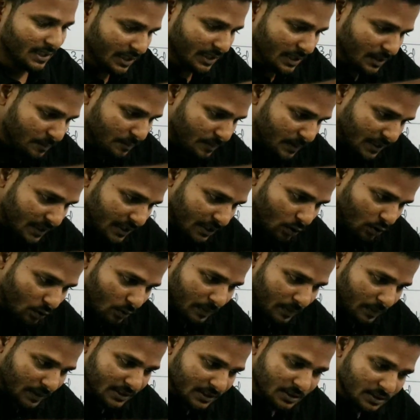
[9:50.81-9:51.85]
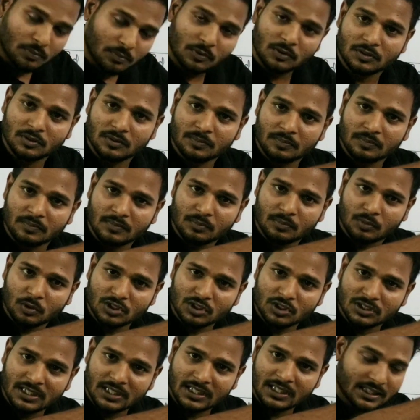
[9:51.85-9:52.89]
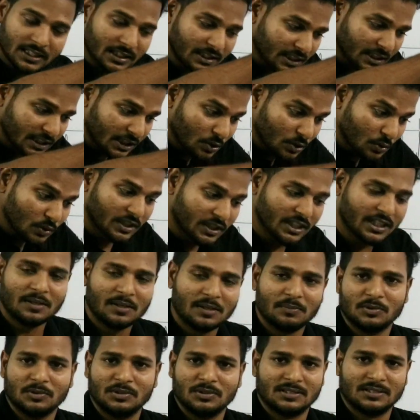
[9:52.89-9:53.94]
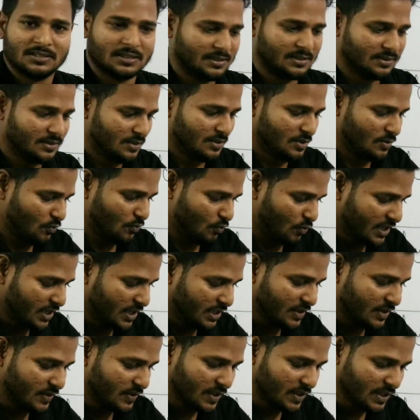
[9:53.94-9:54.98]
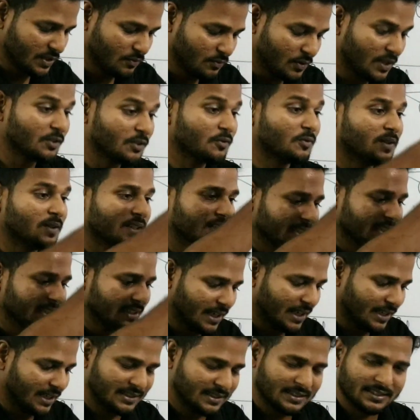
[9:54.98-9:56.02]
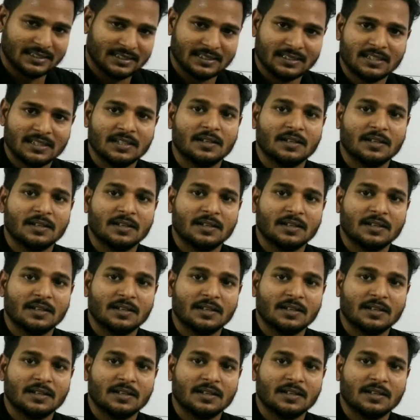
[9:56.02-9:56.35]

If a lone pair is positioned at equatorial position, 130, 120, 90.